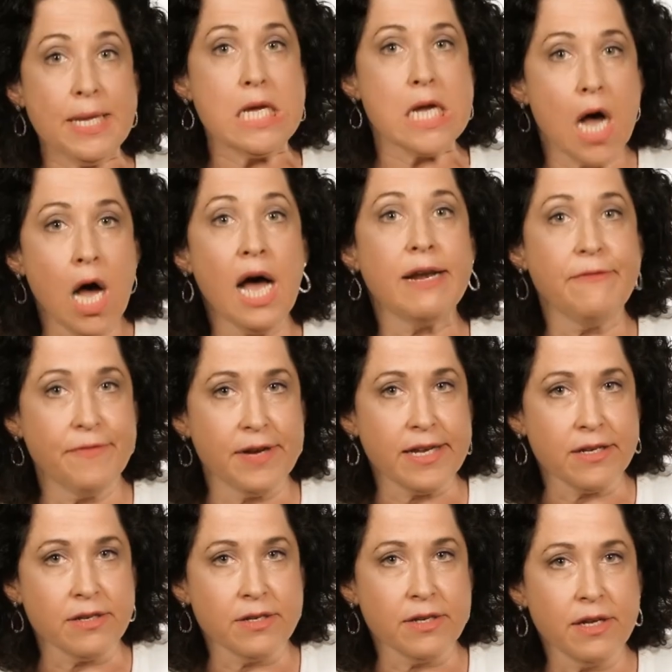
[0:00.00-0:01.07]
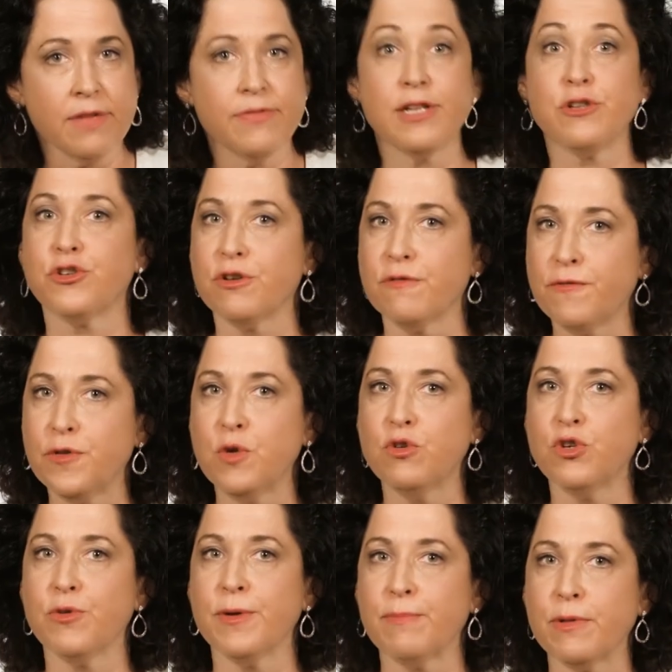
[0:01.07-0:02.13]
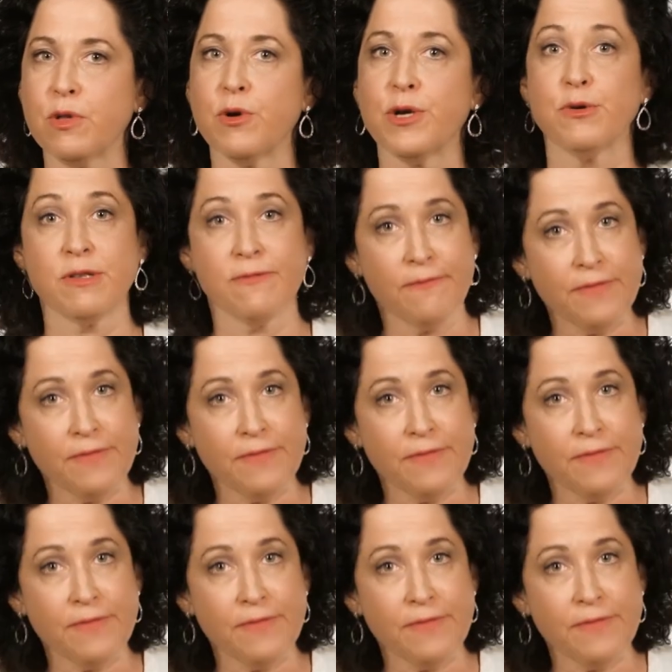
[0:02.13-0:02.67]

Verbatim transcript: be confident that should future employers